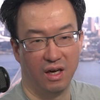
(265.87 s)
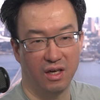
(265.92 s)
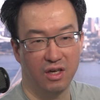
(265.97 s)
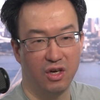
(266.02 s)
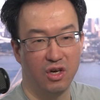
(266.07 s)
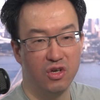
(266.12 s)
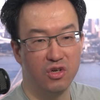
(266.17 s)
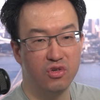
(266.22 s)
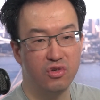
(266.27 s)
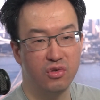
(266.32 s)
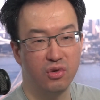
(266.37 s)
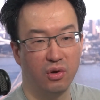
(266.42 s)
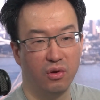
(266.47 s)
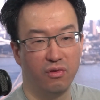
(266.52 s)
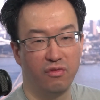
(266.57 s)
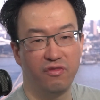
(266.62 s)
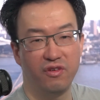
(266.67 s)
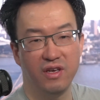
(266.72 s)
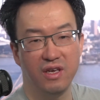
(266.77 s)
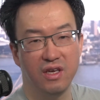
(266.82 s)
Control
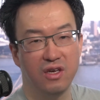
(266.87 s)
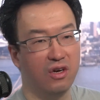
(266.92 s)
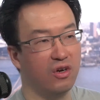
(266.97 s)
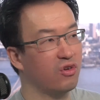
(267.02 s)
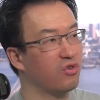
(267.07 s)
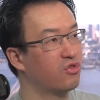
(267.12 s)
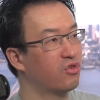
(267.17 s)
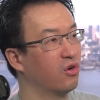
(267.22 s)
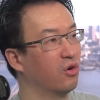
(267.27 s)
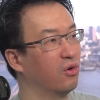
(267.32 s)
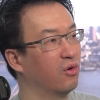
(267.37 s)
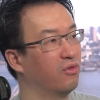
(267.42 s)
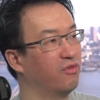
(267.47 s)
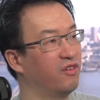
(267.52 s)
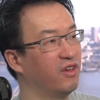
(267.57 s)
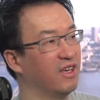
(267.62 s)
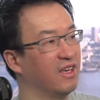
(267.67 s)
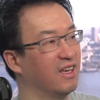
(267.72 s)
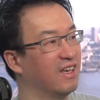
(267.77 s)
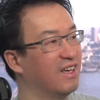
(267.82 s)
V, Control V.